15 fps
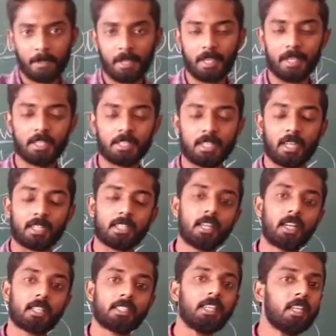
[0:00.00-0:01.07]
It is
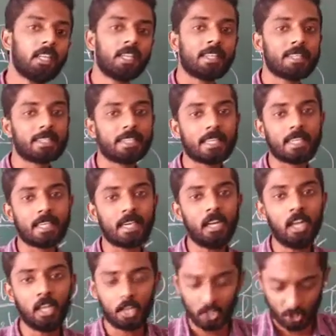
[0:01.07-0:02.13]
considered as a single
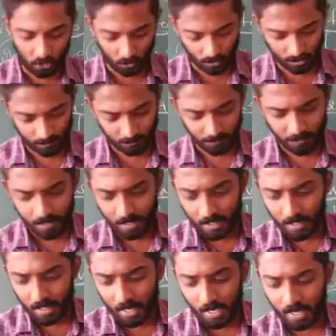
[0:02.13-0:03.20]
unit.
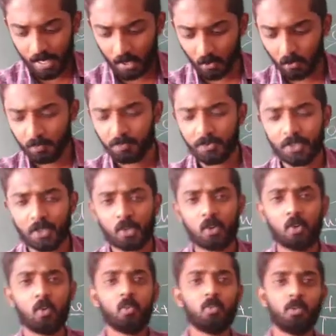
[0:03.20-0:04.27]
And now
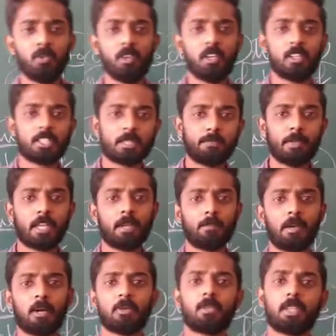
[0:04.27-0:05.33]
we will speak
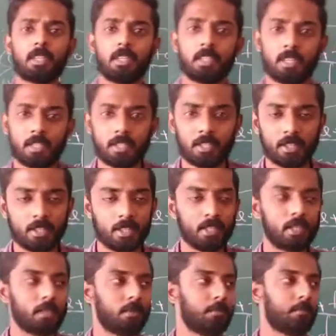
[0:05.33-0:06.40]
about
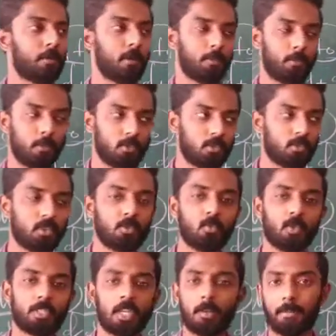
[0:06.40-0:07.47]
the preposition
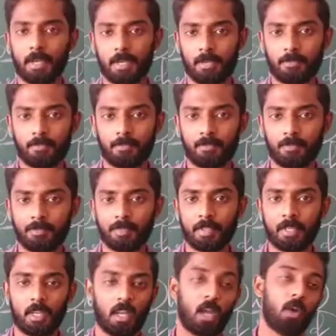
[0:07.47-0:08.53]
which are made.
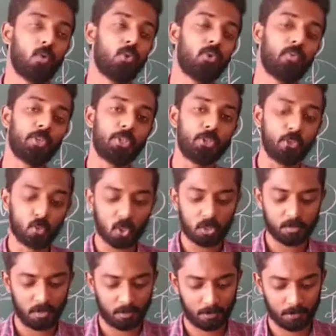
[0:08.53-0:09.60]
How do we use
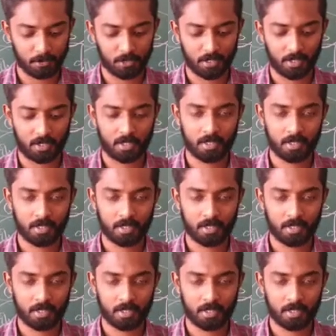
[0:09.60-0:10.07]
preposition?